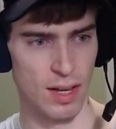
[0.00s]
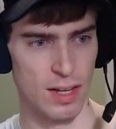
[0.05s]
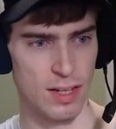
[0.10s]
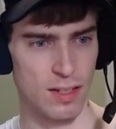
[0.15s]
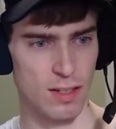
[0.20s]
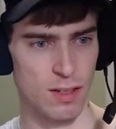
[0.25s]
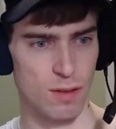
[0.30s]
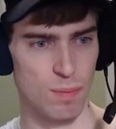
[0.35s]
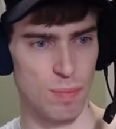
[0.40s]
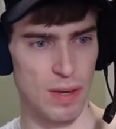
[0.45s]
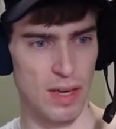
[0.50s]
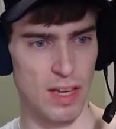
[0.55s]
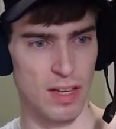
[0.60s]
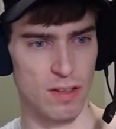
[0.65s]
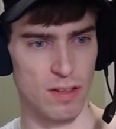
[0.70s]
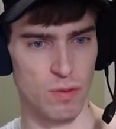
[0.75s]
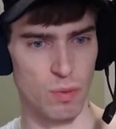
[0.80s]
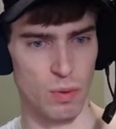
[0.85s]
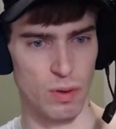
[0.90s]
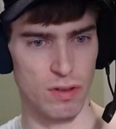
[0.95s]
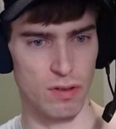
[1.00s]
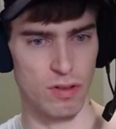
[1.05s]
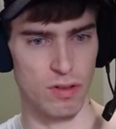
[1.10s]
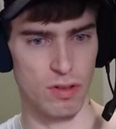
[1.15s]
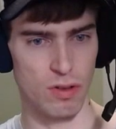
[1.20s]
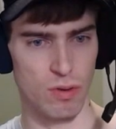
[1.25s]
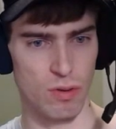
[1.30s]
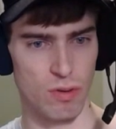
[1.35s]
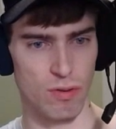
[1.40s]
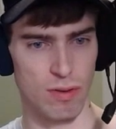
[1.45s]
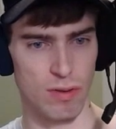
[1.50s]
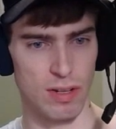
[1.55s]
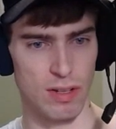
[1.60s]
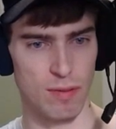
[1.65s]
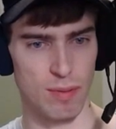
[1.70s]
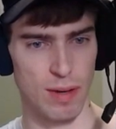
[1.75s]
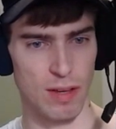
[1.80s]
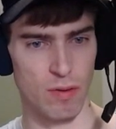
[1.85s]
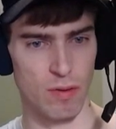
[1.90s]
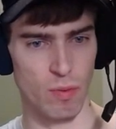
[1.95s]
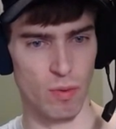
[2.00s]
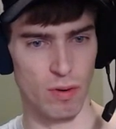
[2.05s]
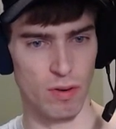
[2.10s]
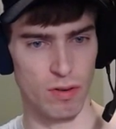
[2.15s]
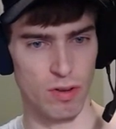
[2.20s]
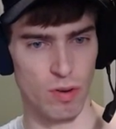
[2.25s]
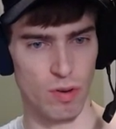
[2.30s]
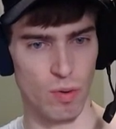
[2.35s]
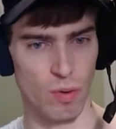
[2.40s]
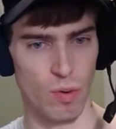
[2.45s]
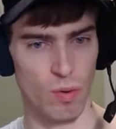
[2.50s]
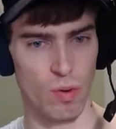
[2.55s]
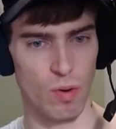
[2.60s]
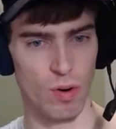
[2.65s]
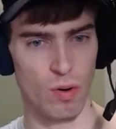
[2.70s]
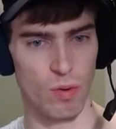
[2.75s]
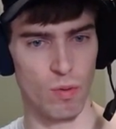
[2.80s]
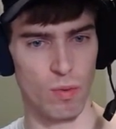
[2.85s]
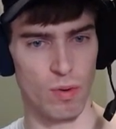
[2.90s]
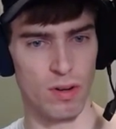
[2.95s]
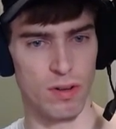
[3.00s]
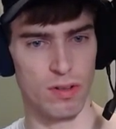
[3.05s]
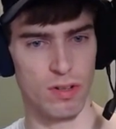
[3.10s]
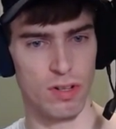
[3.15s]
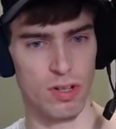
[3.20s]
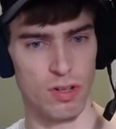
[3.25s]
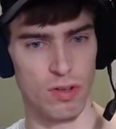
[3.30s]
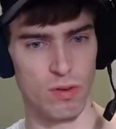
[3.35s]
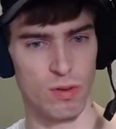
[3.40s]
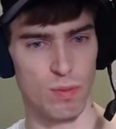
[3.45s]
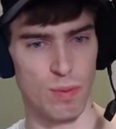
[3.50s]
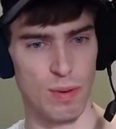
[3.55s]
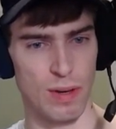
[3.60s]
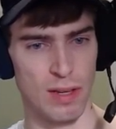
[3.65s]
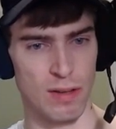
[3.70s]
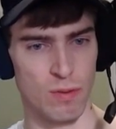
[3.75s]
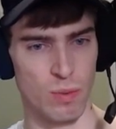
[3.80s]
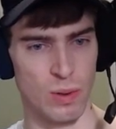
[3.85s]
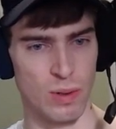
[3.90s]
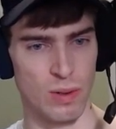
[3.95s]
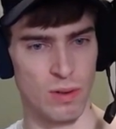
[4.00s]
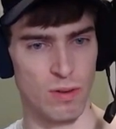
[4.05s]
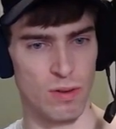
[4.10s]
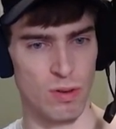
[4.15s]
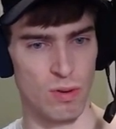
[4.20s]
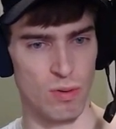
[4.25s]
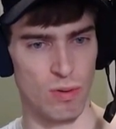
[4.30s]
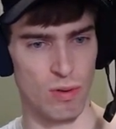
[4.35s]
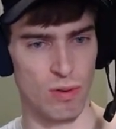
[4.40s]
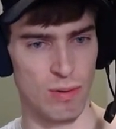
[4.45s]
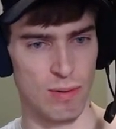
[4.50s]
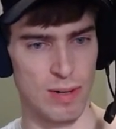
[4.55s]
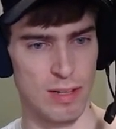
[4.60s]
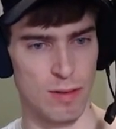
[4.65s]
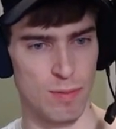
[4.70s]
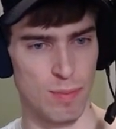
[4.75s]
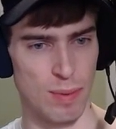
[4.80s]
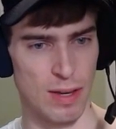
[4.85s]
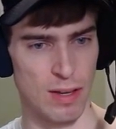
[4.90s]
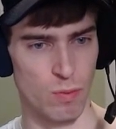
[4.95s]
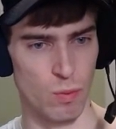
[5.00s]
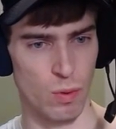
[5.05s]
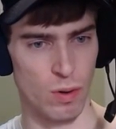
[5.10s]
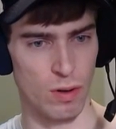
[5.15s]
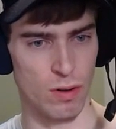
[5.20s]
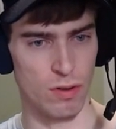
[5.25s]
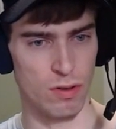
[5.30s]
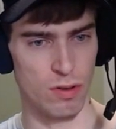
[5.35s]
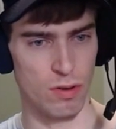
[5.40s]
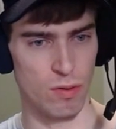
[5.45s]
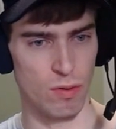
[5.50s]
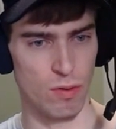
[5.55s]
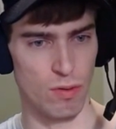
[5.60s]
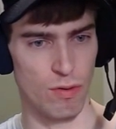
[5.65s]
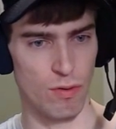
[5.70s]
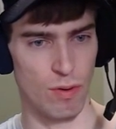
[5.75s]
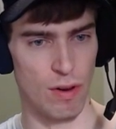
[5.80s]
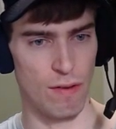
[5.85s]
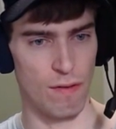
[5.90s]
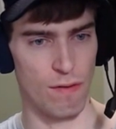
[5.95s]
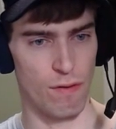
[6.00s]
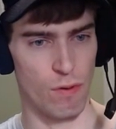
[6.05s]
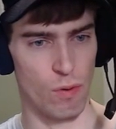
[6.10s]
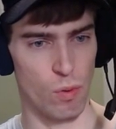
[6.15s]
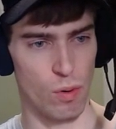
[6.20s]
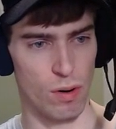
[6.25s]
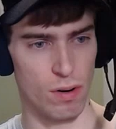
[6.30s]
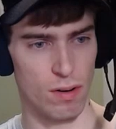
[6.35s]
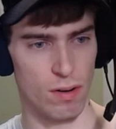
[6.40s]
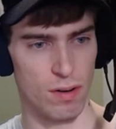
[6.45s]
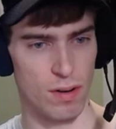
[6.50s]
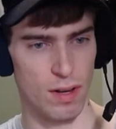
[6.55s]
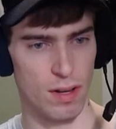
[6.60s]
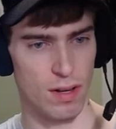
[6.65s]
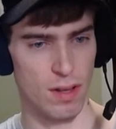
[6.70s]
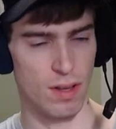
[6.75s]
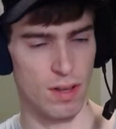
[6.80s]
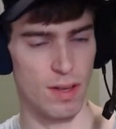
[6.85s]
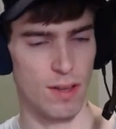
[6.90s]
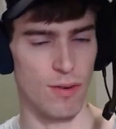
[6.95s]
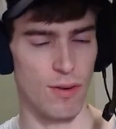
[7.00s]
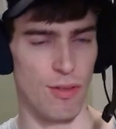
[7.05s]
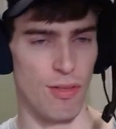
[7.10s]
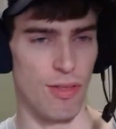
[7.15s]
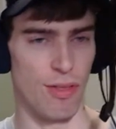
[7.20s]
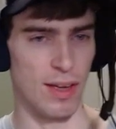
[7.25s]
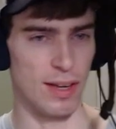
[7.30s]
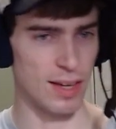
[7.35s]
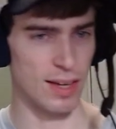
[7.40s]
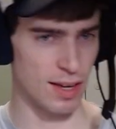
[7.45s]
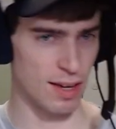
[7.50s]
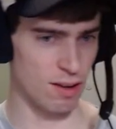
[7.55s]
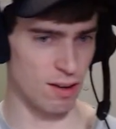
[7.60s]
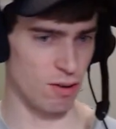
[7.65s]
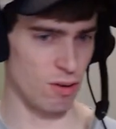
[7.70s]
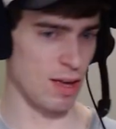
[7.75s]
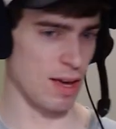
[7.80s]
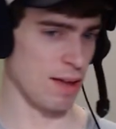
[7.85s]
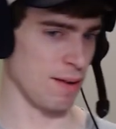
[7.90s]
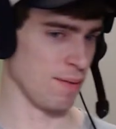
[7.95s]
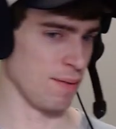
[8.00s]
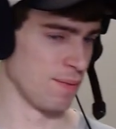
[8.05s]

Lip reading: space 1, 2, 3, space 1, 2, or 1, 2, space 1, 2, 3, space 1, 2, 3, 4. So I think I can do that.